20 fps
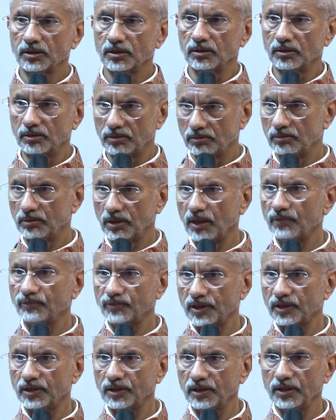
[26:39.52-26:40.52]

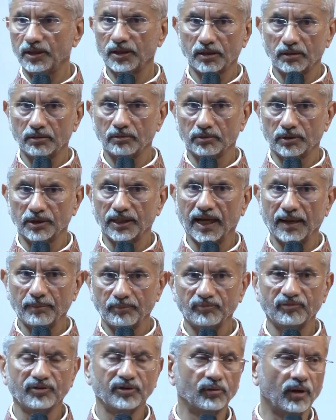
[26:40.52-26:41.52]
after a little
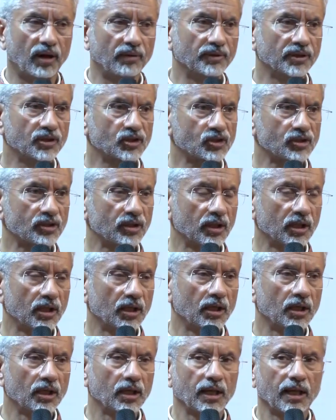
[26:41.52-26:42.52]
gap, few hours.
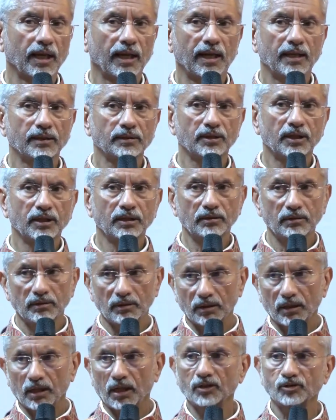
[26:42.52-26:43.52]
And
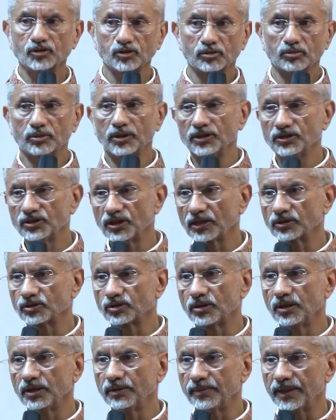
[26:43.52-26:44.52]
then our students
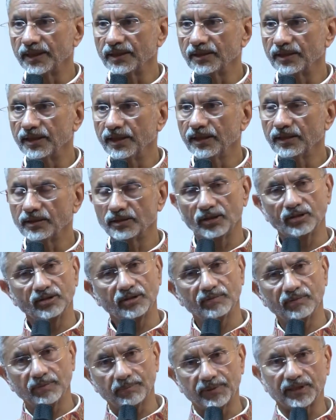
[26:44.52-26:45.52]
actually went there, then
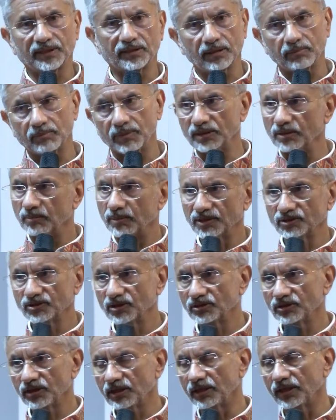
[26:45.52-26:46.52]
they were picked up by the
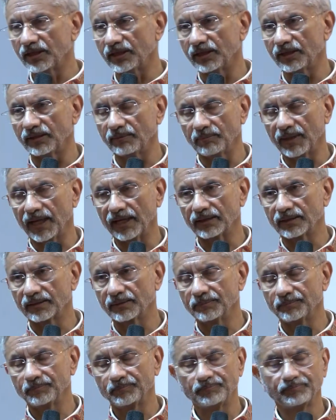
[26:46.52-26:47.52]
buses and taken back.
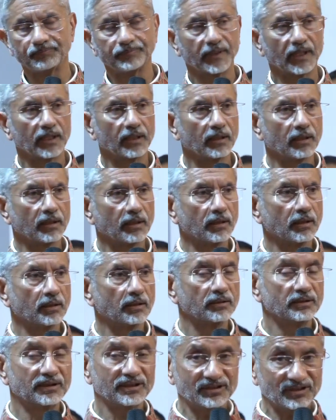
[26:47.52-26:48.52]

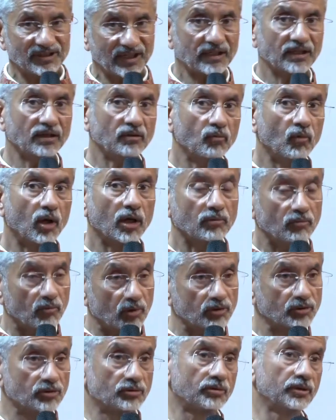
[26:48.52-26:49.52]
The second one
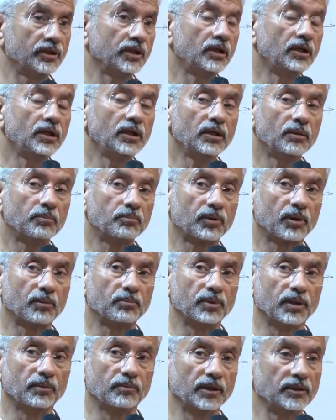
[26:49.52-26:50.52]
was really a
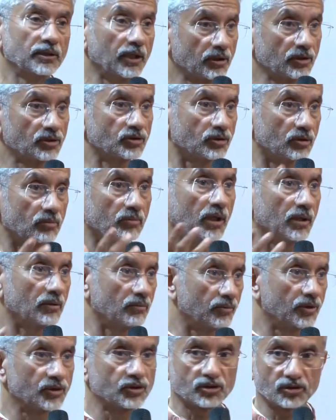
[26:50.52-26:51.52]
problem, and that is the
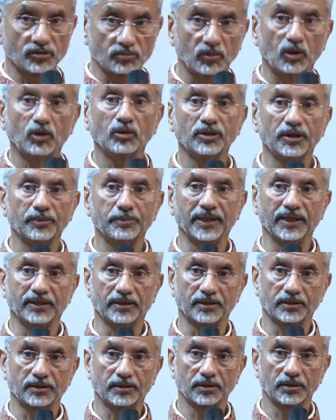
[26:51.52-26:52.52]
one which is more
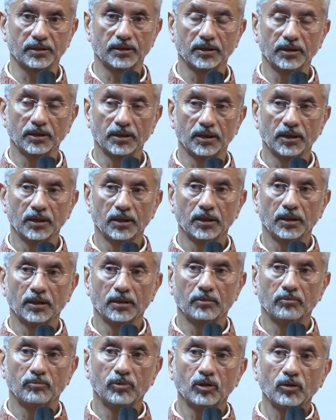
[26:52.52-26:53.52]
debated.
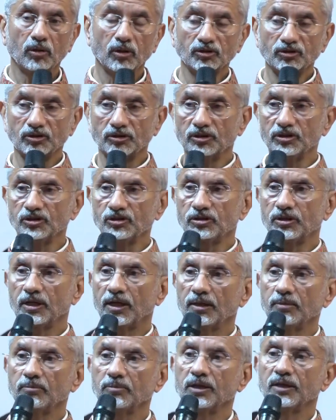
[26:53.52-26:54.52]
Because this
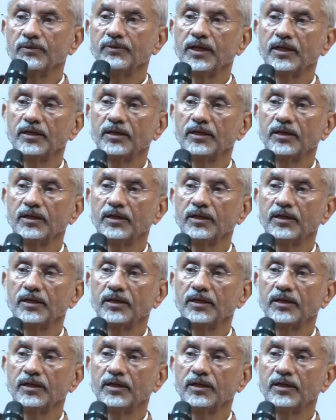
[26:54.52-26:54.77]
time